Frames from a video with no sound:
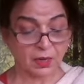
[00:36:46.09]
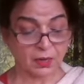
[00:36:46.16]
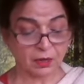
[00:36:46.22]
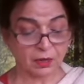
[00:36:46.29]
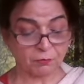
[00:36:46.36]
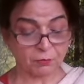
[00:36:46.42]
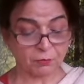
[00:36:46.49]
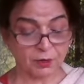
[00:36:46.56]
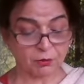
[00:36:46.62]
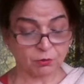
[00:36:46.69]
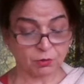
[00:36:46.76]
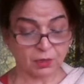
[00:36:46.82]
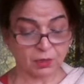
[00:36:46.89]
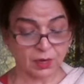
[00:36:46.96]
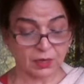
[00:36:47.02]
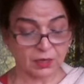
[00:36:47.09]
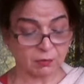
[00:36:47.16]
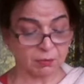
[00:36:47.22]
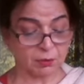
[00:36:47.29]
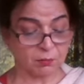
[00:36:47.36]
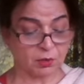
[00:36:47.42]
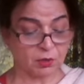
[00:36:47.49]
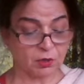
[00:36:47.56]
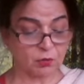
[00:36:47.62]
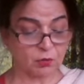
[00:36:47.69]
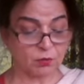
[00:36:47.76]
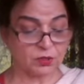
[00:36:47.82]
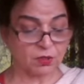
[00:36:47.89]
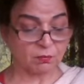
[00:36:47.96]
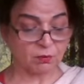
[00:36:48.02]
And away to the right,
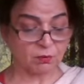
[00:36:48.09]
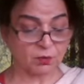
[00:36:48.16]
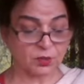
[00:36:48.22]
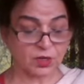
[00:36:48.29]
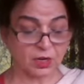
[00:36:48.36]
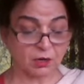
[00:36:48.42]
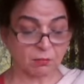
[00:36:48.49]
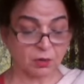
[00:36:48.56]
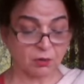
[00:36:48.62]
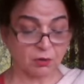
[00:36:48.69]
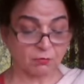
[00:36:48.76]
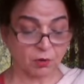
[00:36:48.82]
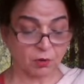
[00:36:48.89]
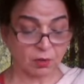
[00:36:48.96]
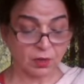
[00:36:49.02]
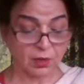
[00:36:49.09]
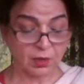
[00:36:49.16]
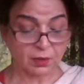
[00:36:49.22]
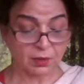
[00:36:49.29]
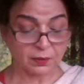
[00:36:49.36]
Abhimanyu is the most terrible of all.